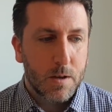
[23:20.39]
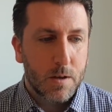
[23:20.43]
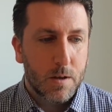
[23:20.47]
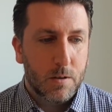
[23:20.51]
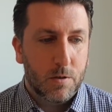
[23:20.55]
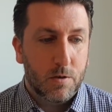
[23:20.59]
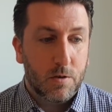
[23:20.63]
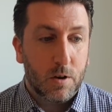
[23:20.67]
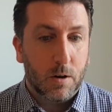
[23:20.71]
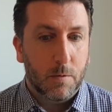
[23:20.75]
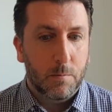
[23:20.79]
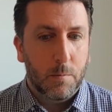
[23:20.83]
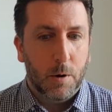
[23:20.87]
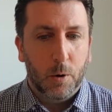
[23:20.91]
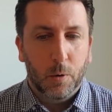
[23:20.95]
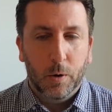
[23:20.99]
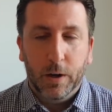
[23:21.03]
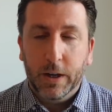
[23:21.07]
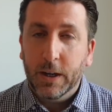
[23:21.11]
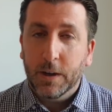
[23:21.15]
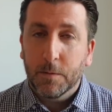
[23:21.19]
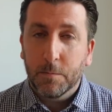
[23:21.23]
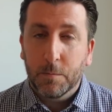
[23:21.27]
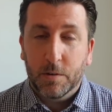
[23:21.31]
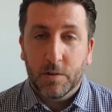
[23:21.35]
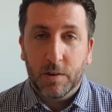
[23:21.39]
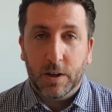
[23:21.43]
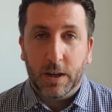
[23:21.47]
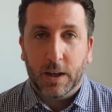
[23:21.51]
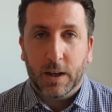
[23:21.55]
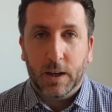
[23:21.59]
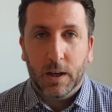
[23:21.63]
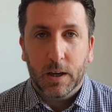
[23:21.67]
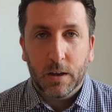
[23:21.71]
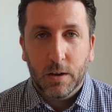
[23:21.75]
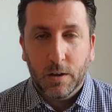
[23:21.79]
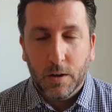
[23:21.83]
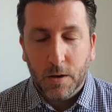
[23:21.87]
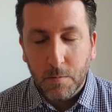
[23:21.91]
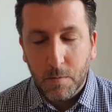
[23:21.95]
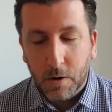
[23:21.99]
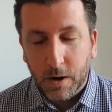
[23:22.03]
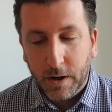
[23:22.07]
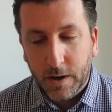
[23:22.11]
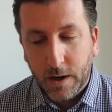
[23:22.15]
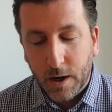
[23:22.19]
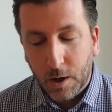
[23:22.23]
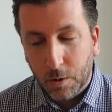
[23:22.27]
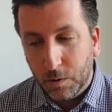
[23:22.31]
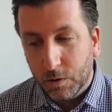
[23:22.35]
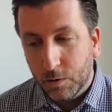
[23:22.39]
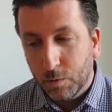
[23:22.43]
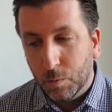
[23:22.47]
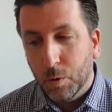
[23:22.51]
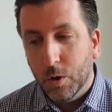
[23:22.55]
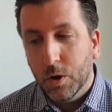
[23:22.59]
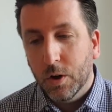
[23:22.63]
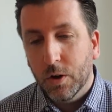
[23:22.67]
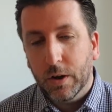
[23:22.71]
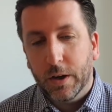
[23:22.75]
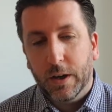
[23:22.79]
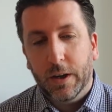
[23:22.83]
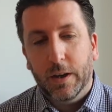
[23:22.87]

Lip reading: Sung-mo Lee in particular. You might know his work.